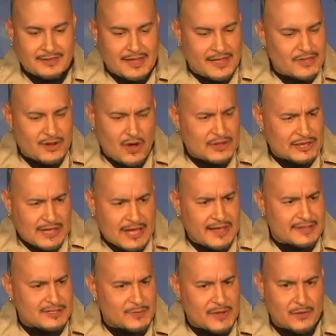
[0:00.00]
And then all the
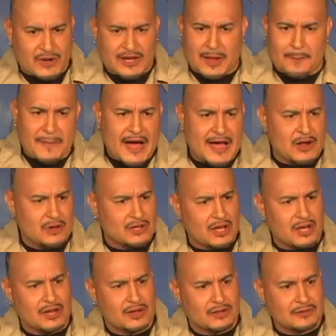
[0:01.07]
lines, man, were like a mile
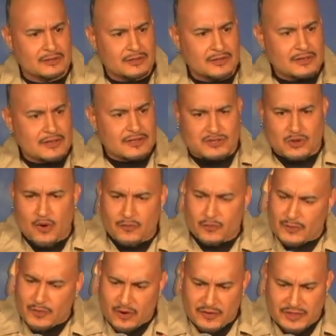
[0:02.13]
long. So
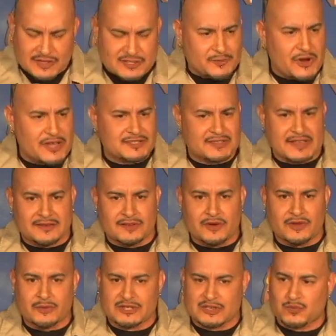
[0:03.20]
we went over the express lane, you know,
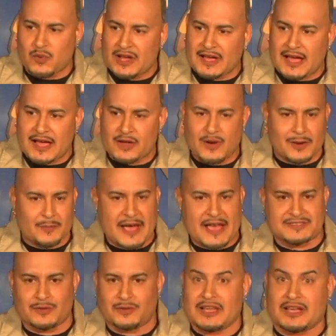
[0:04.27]
and there was this one guy who had a
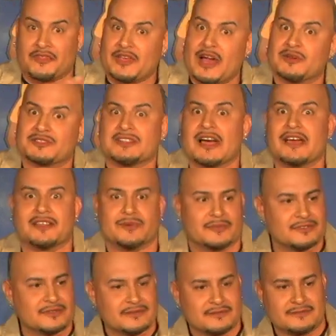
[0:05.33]
basket with like 1,000
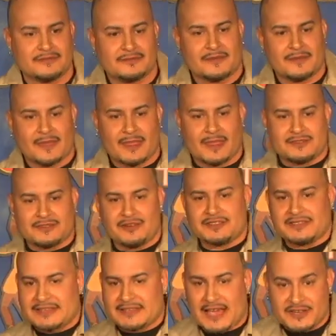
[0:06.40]
items. Serious,
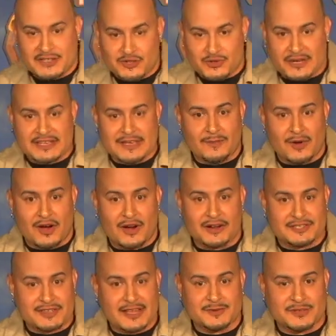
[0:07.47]
and the cashier tried to give him a
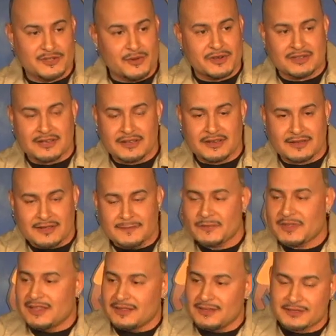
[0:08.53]
hard time, so you know what he did?
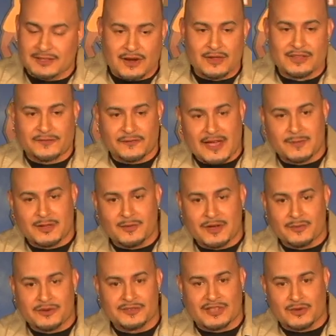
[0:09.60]
He looked at all his family
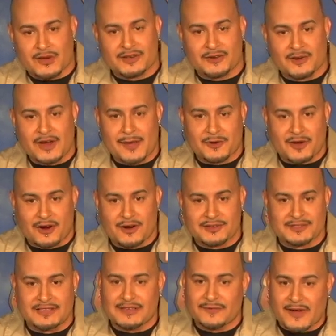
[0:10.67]
members, they went and grabbed
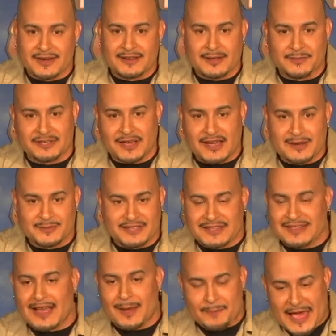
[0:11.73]
carts, they divided up the items, and then
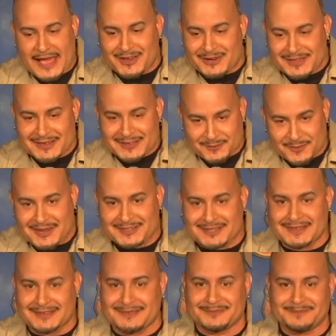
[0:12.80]
they got back into the express
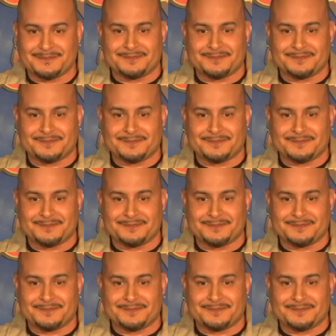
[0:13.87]
lane.